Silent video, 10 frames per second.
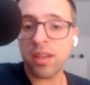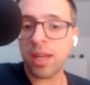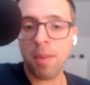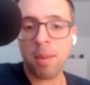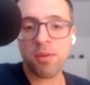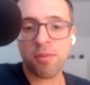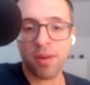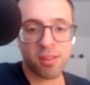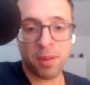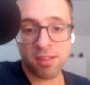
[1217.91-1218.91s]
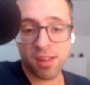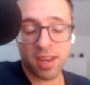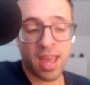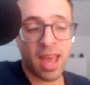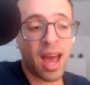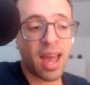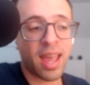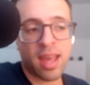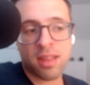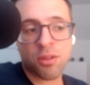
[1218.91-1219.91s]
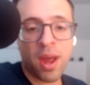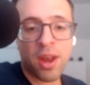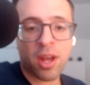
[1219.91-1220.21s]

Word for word: Like maybe you fund something that's on AI, and the writer